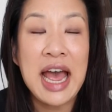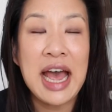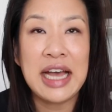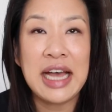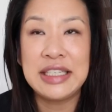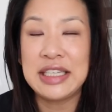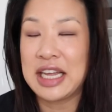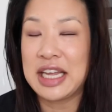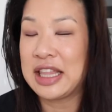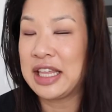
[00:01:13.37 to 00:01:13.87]

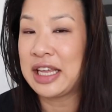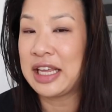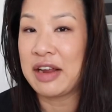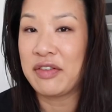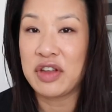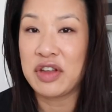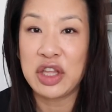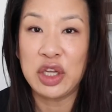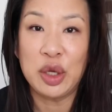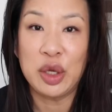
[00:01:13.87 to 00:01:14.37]
and I think
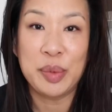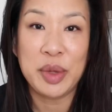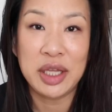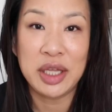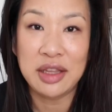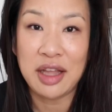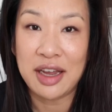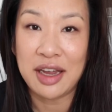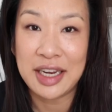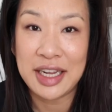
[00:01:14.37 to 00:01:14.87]
everything will be
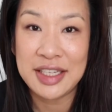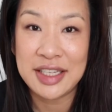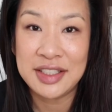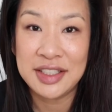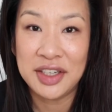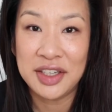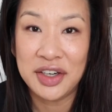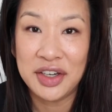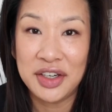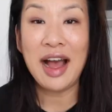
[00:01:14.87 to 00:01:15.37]
a lot
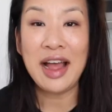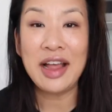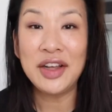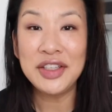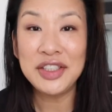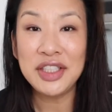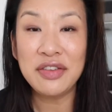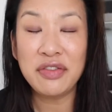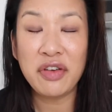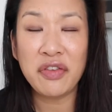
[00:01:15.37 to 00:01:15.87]
easier. I
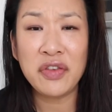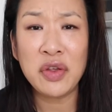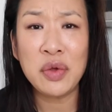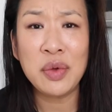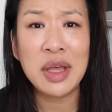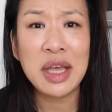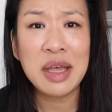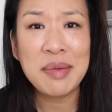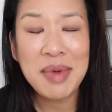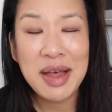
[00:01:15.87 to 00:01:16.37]
also have a
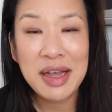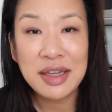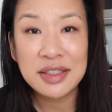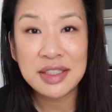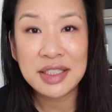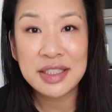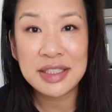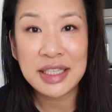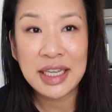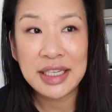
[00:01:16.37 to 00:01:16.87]
few
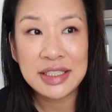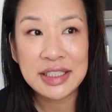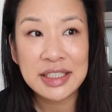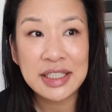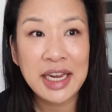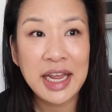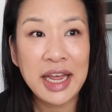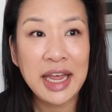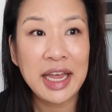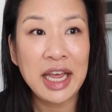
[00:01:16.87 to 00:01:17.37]
emails to send
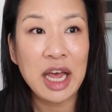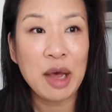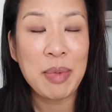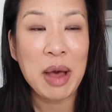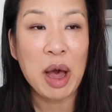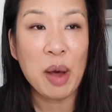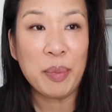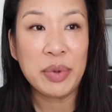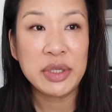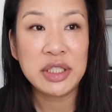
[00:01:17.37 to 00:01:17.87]
today
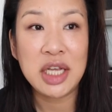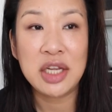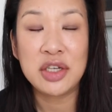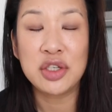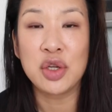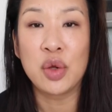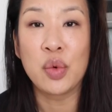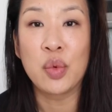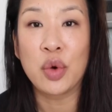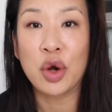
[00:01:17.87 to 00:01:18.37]
about
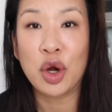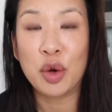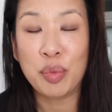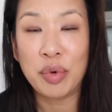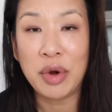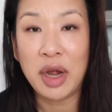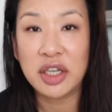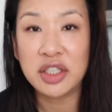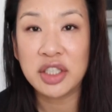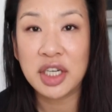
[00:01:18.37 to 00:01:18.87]
potential work
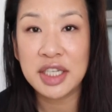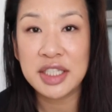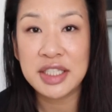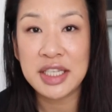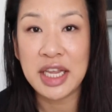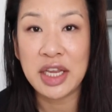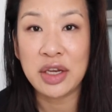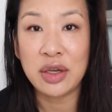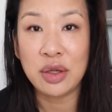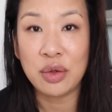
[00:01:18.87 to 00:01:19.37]
projects
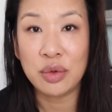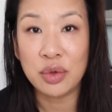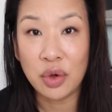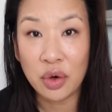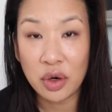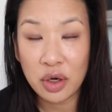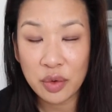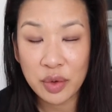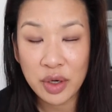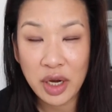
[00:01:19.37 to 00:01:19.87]
in New
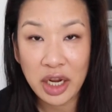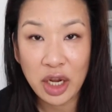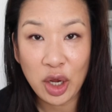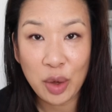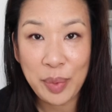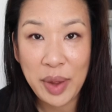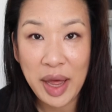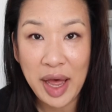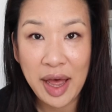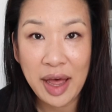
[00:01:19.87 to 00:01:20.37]
York when I
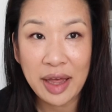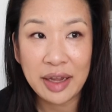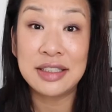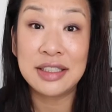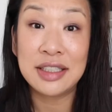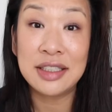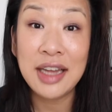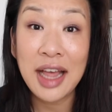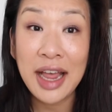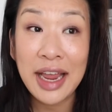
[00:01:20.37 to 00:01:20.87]
go back.
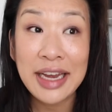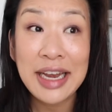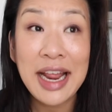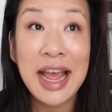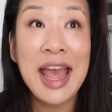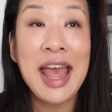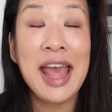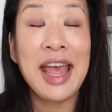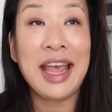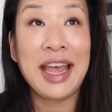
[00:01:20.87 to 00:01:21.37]
Tonight,
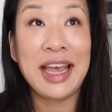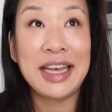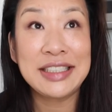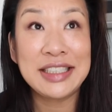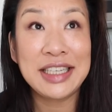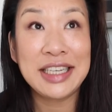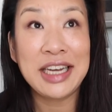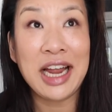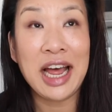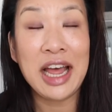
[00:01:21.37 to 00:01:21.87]

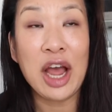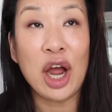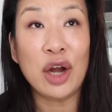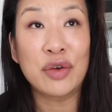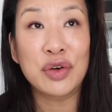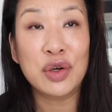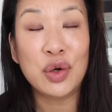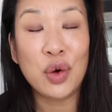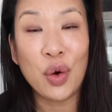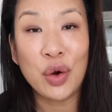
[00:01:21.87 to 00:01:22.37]
Andy and I are
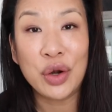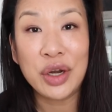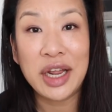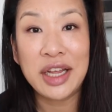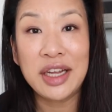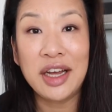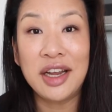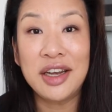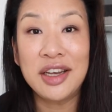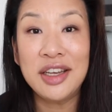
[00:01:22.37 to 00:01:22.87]

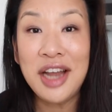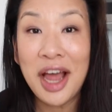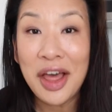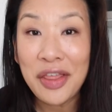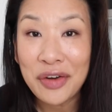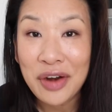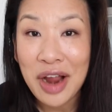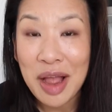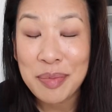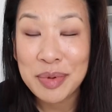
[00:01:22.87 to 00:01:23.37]
recording
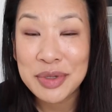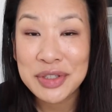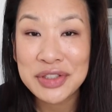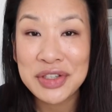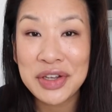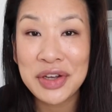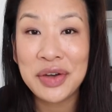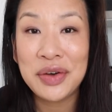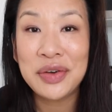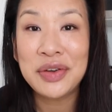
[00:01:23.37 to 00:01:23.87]
another
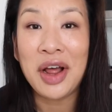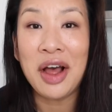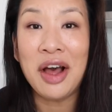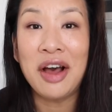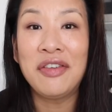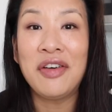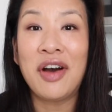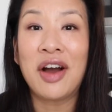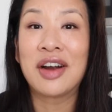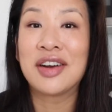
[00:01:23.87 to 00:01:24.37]
episode
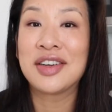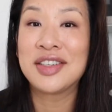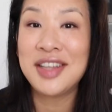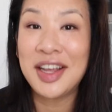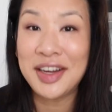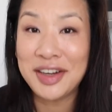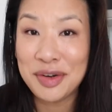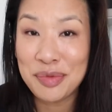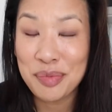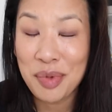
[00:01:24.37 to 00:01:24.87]
of our
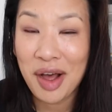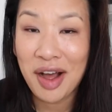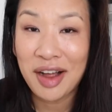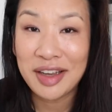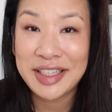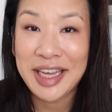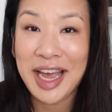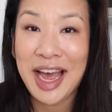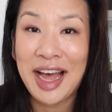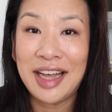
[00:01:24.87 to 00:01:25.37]
second
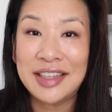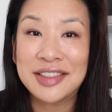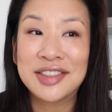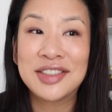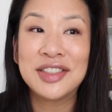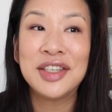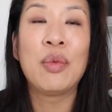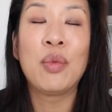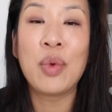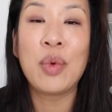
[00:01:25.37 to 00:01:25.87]

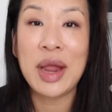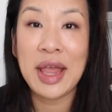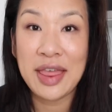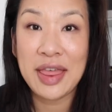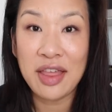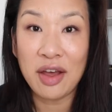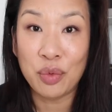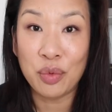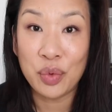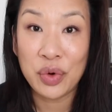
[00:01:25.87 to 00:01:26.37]
podcast
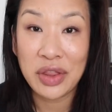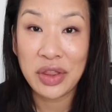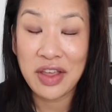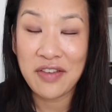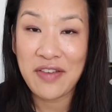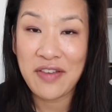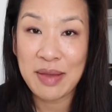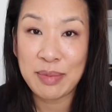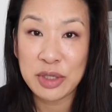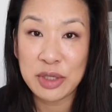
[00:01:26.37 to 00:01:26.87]
with a really
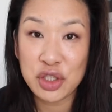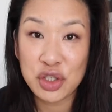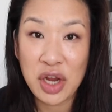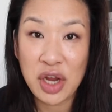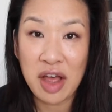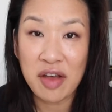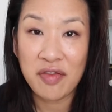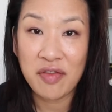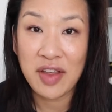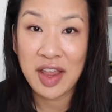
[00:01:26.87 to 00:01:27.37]
famous
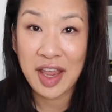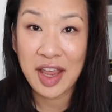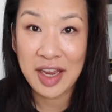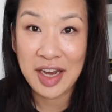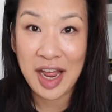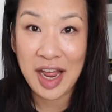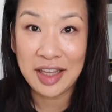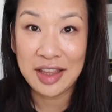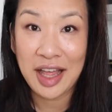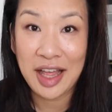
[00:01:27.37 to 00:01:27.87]
chef
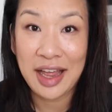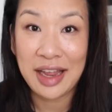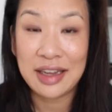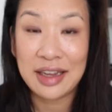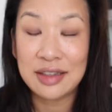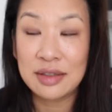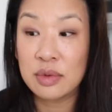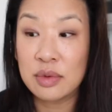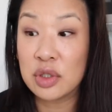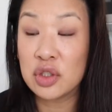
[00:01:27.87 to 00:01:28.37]
in
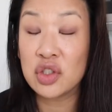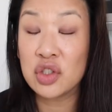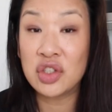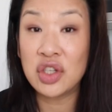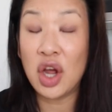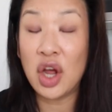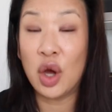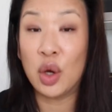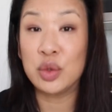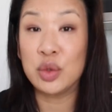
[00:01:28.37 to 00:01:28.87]
LA.
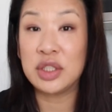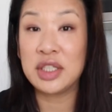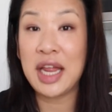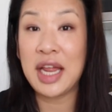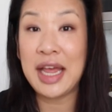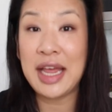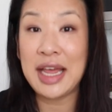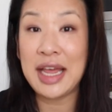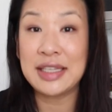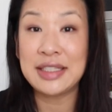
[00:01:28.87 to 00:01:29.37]
So
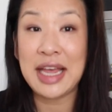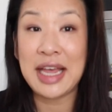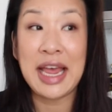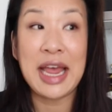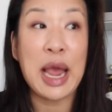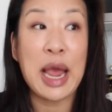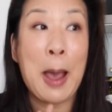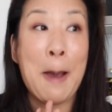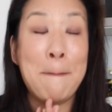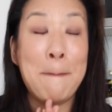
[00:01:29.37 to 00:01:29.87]
today is
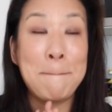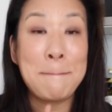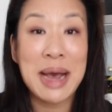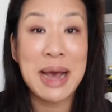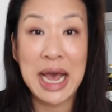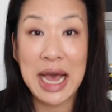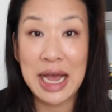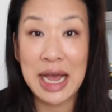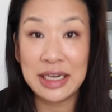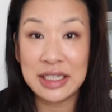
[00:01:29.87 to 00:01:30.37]
a
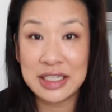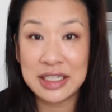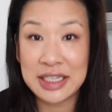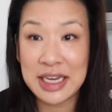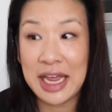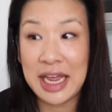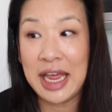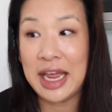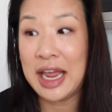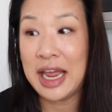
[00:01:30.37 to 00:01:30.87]
packed
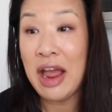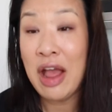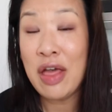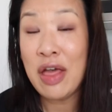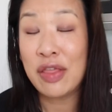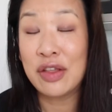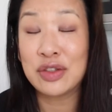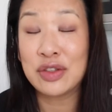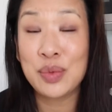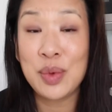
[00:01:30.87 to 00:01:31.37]
day.
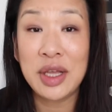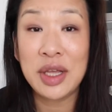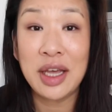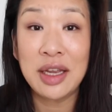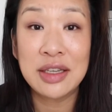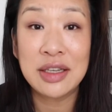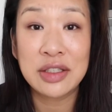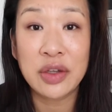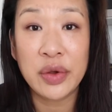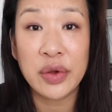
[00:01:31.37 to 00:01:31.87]
This
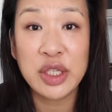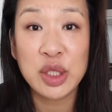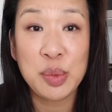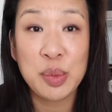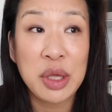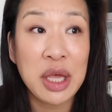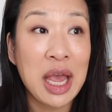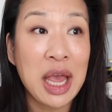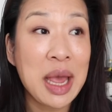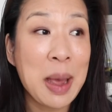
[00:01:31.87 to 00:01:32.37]
weekend is going to
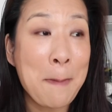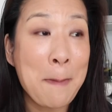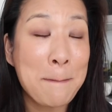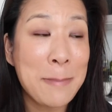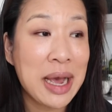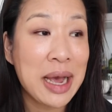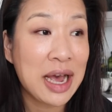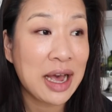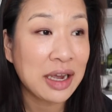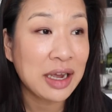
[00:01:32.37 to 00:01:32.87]
be a
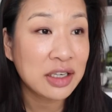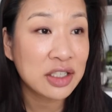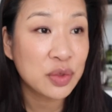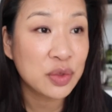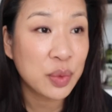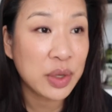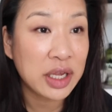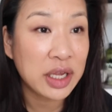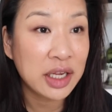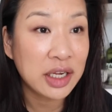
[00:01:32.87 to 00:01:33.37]

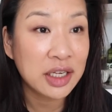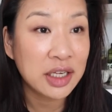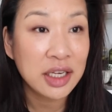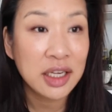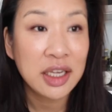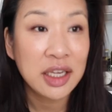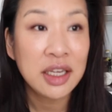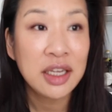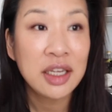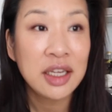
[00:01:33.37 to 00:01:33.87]
packed week,
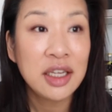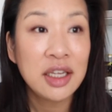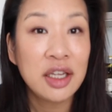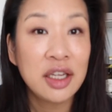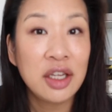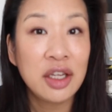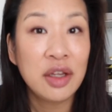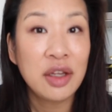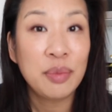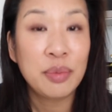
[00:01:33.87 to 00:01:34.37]

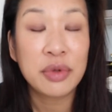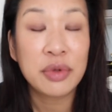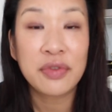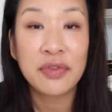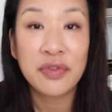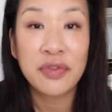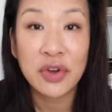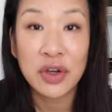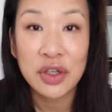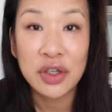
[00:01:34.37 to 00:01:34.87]
but
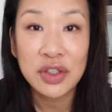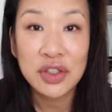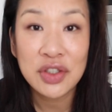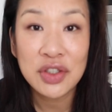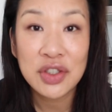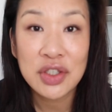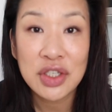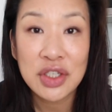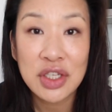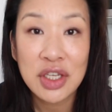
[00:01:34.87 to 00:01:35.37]

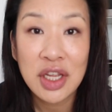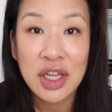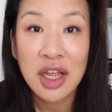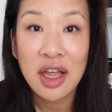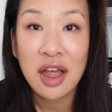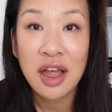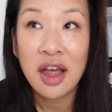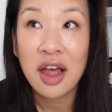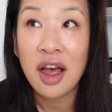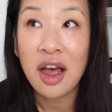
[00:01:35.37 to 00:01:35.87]
first,
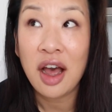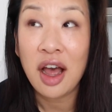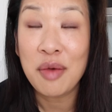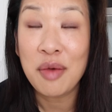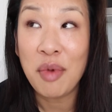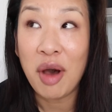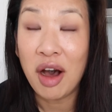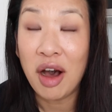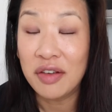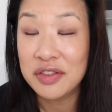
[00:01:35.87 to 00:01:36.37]

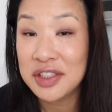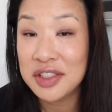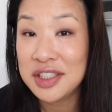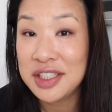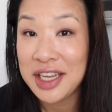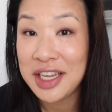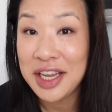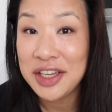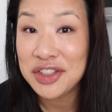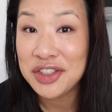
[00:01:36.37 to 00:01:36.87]
I'm off to
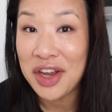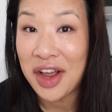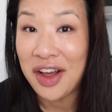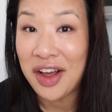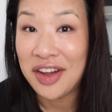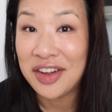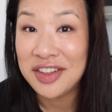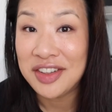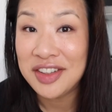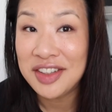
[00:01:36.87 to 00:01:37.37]

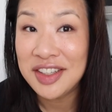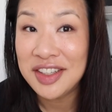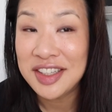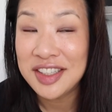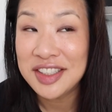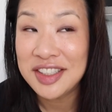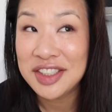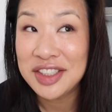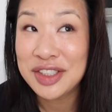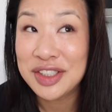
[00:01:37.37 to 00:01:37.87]
DHL
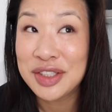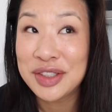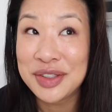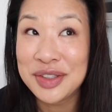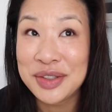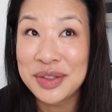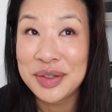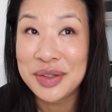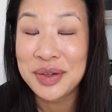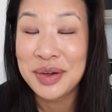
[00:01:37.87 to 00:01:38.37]

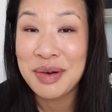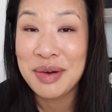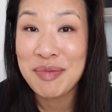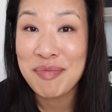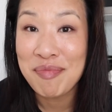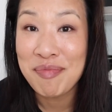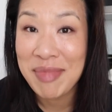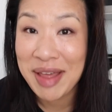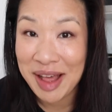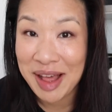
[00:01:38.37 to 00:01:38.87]
to
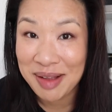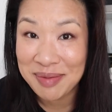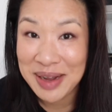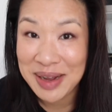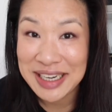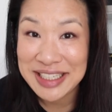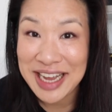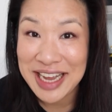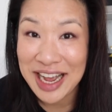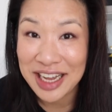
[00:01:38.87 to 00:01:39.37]
mail
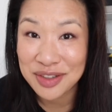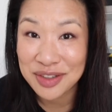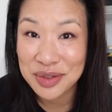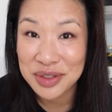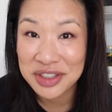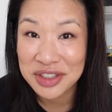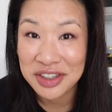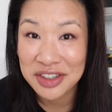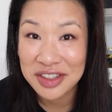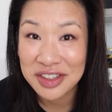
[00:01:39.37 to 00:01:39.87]
my tax
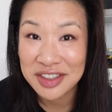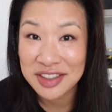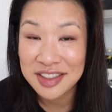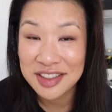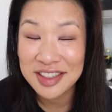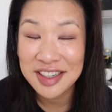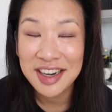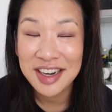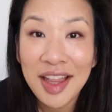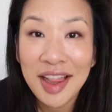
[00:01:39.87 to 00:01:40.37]

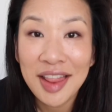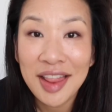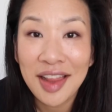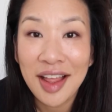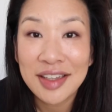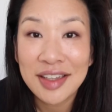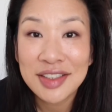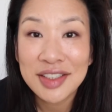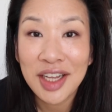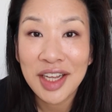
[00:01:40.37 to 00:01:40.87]
return.
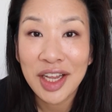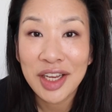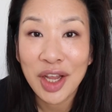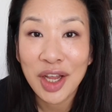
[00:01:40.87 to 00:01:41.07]
Let's get